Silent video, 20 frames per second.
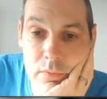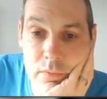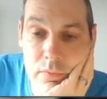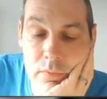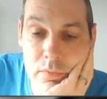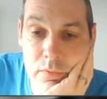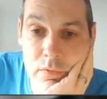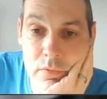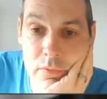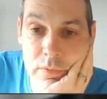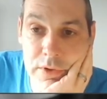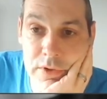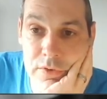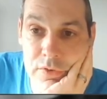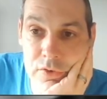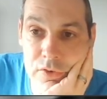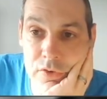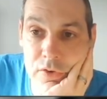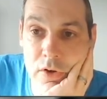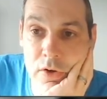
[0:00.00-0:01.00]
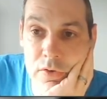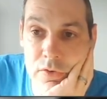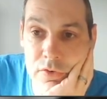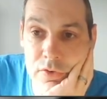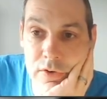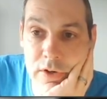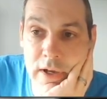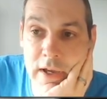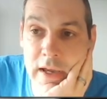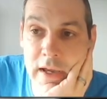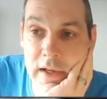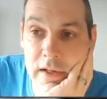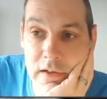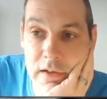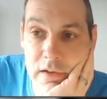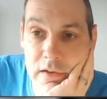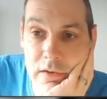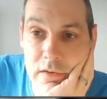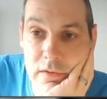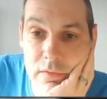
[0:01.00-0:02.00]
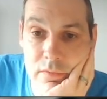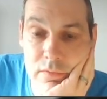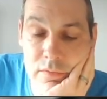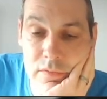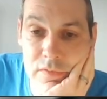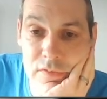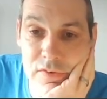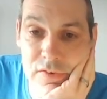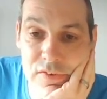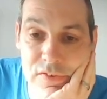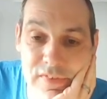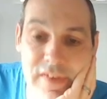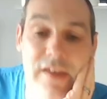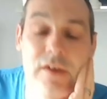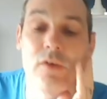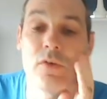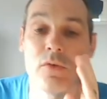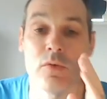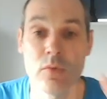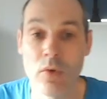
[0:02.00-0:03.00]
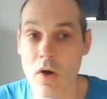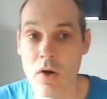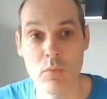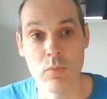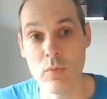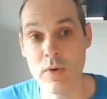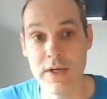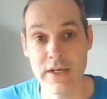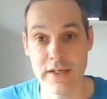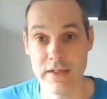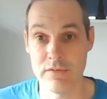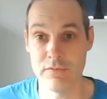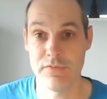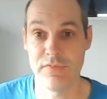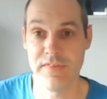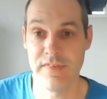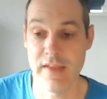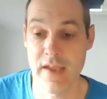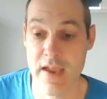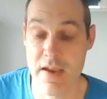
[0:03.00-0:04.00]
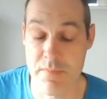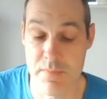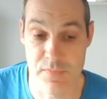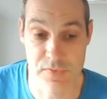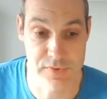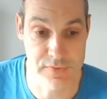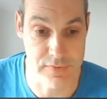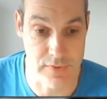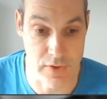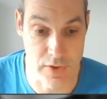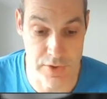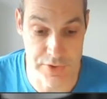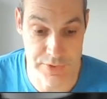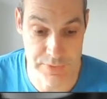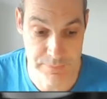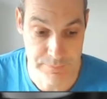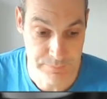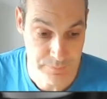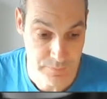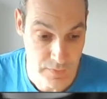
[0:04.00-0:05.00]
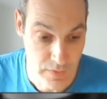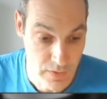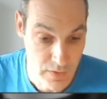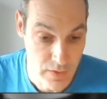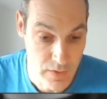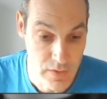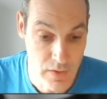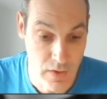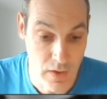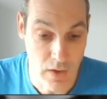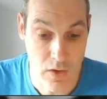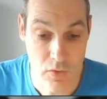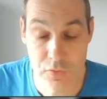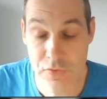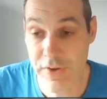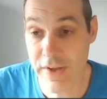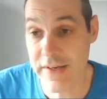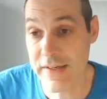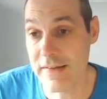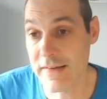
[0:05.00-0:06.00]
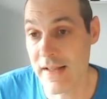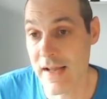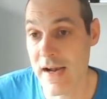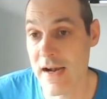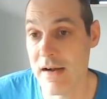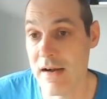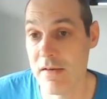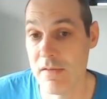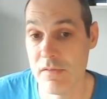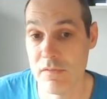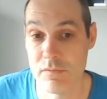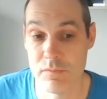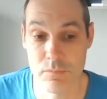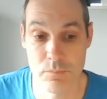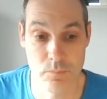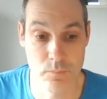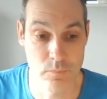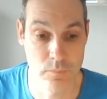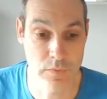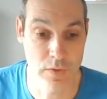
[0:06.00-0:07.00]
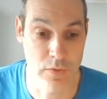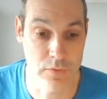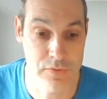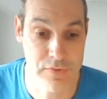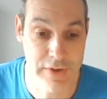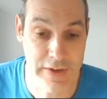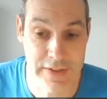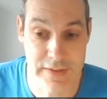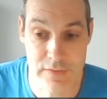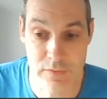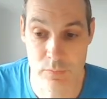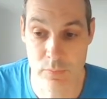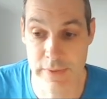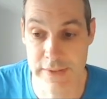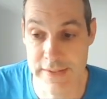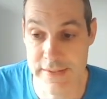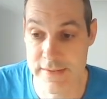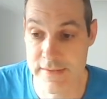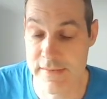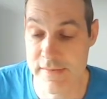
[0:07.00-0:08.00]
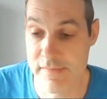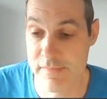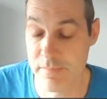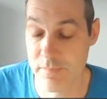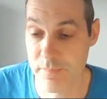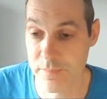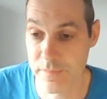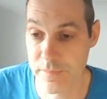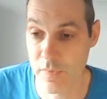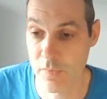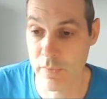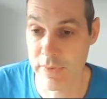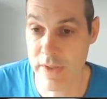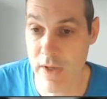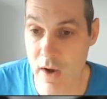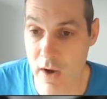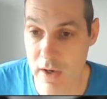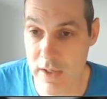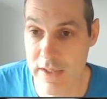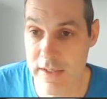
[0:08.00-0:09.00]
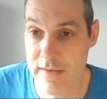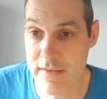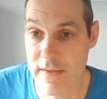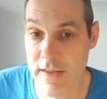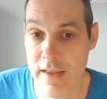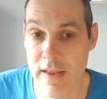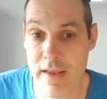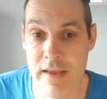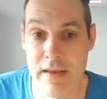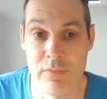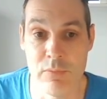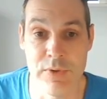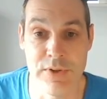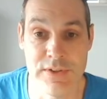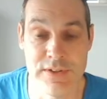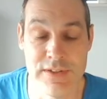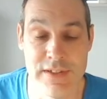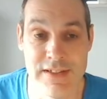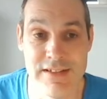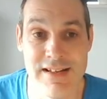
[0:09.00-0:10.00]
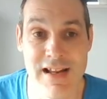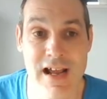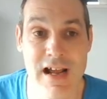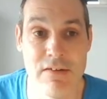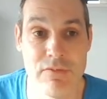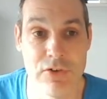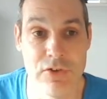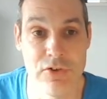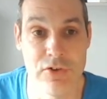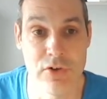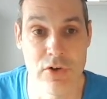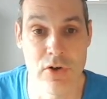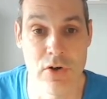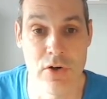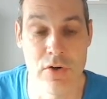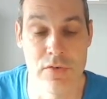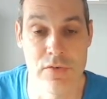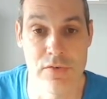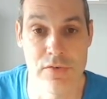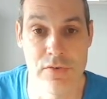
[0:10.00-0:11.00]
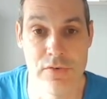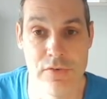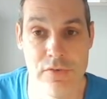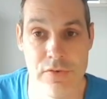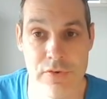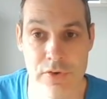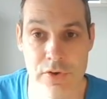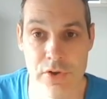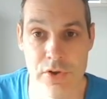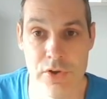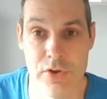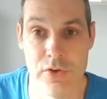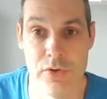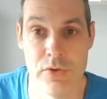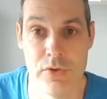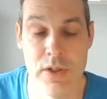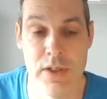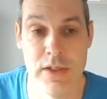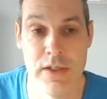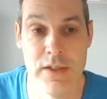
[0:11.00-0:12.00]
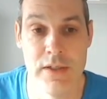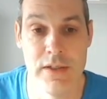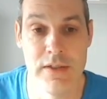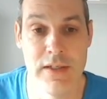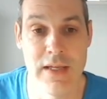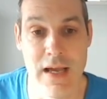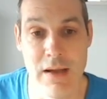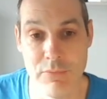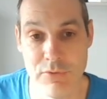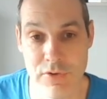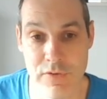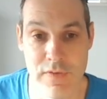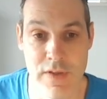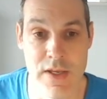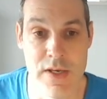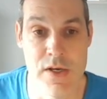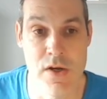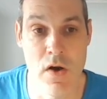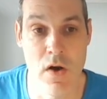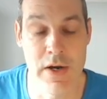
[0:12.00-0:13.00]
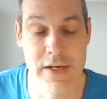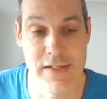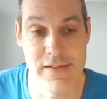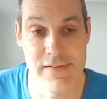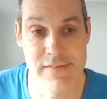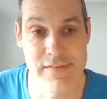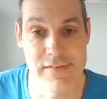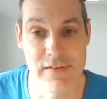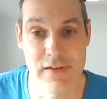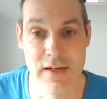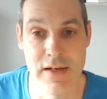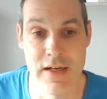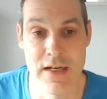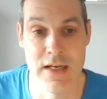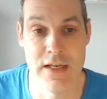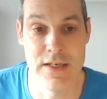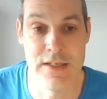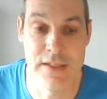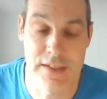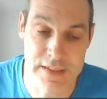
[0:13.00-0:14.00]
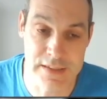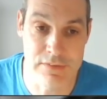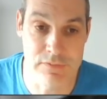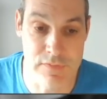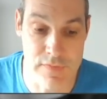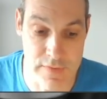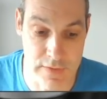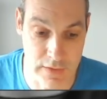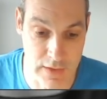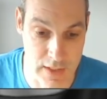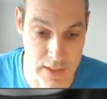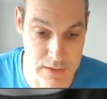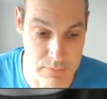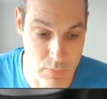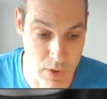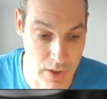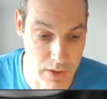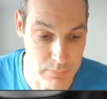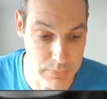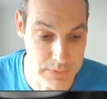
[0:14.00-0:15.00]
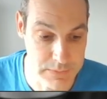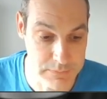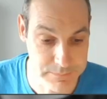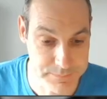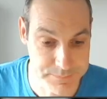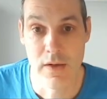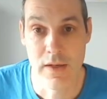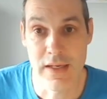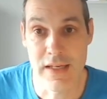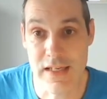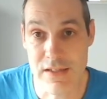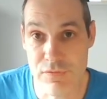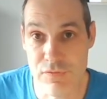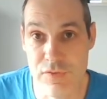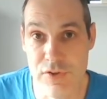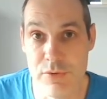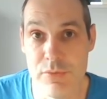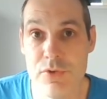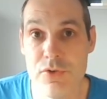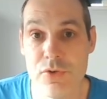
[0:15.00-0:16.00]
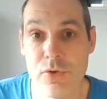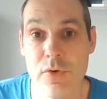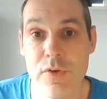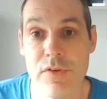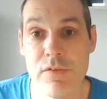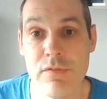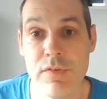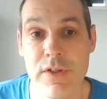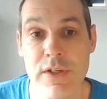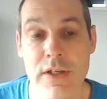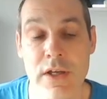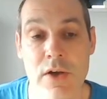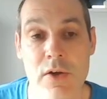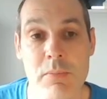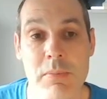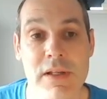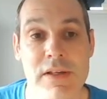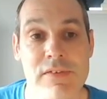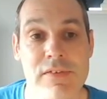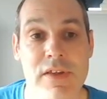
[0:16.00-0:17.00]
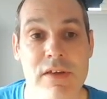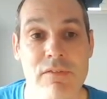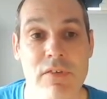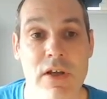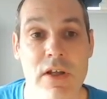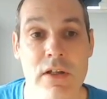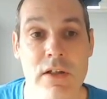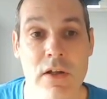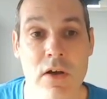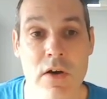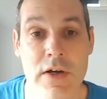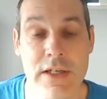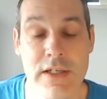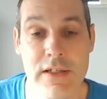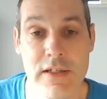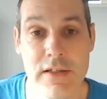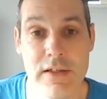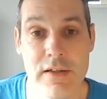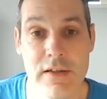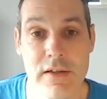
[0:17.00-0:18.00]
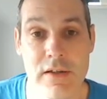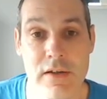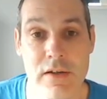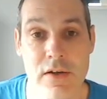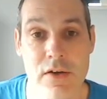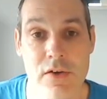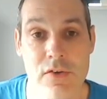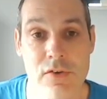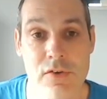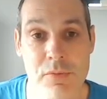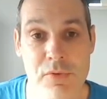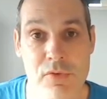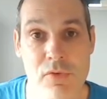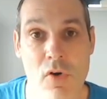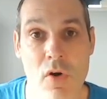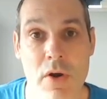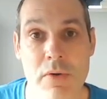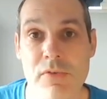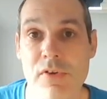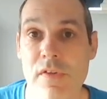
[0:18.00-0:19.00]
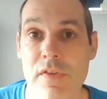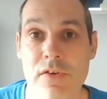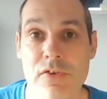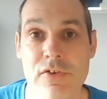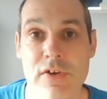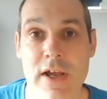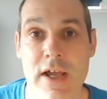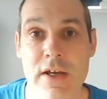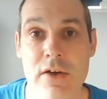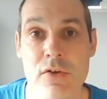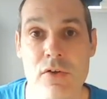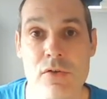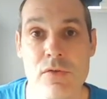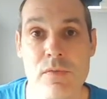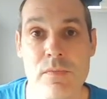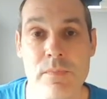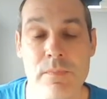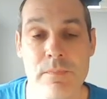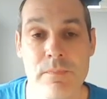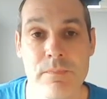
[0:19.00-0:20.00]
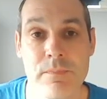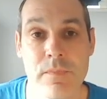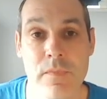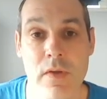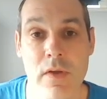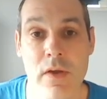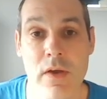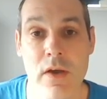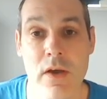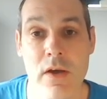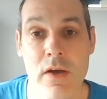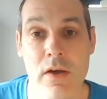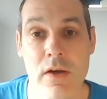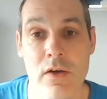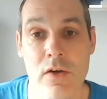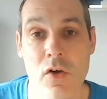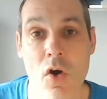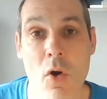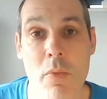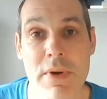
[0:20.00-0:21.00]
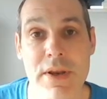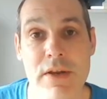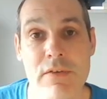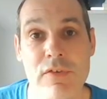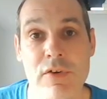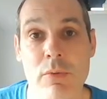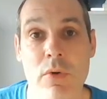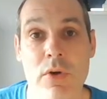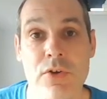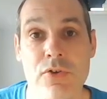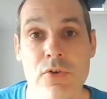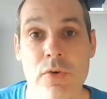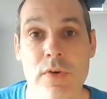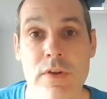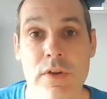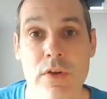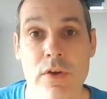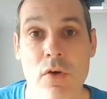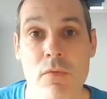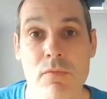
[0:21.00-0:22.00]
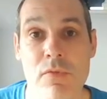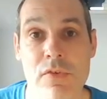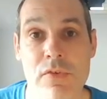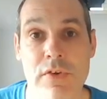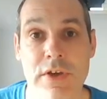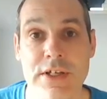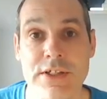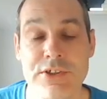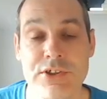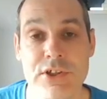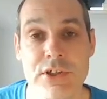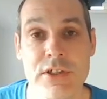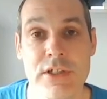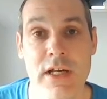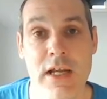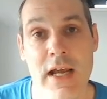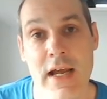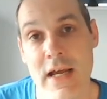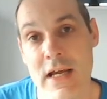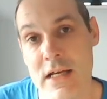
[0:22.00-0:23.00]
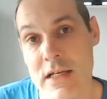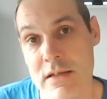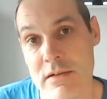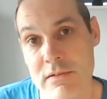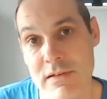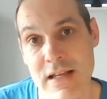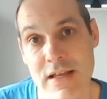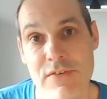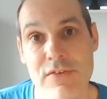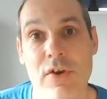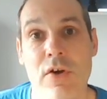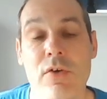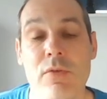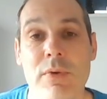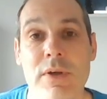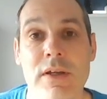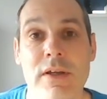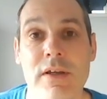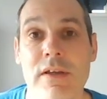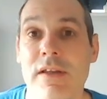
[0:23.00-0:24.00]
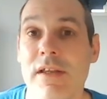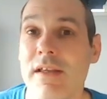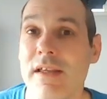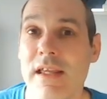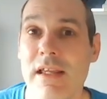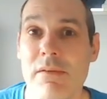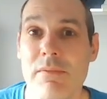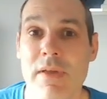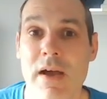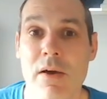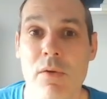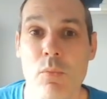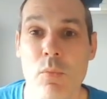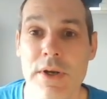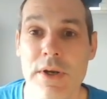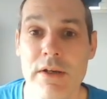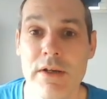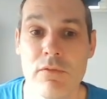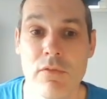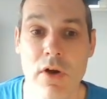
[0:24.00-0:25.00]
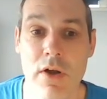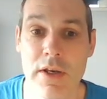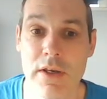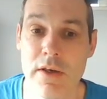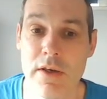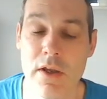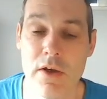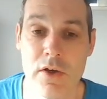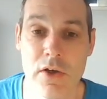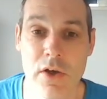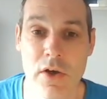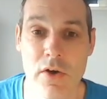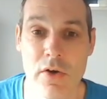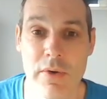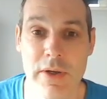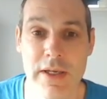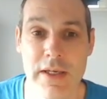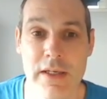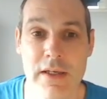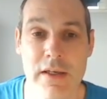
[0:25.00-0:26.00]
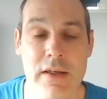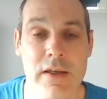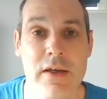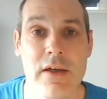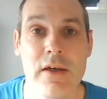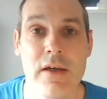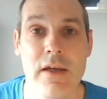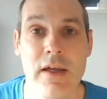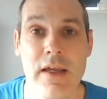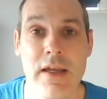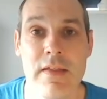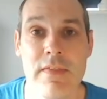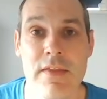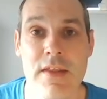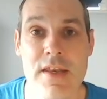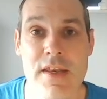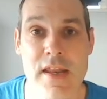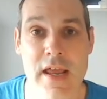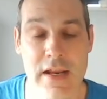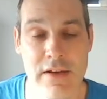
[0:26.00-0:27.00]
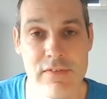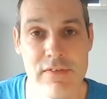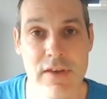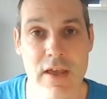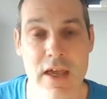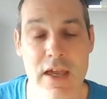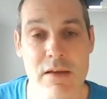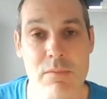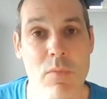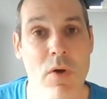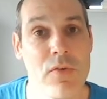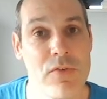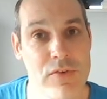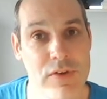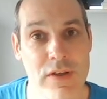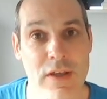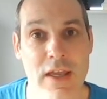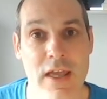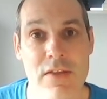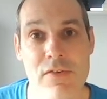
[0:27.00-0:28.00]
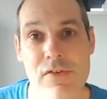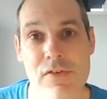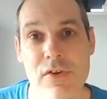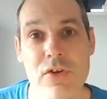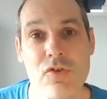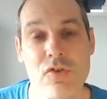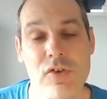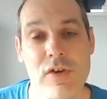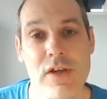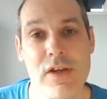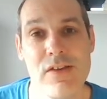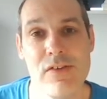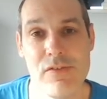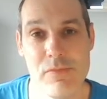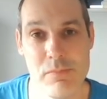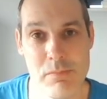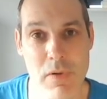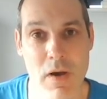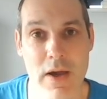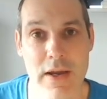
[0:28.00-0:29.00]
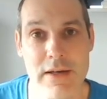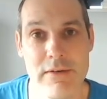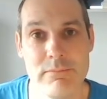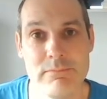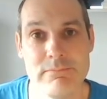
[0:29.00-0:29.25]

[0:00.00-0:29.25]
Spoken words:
We could just go check. Still a winning for them. So I'll take that. I'll take the win. We hung in there. We did have a chance to capture their knight and even the game up. If you enjoyed the video, please give it a like, subscribe to the channel, comment if you want to join the conversation, and let's hope we can keep that winning run going in the next game. I'll see you again soon. Cheers. Bye.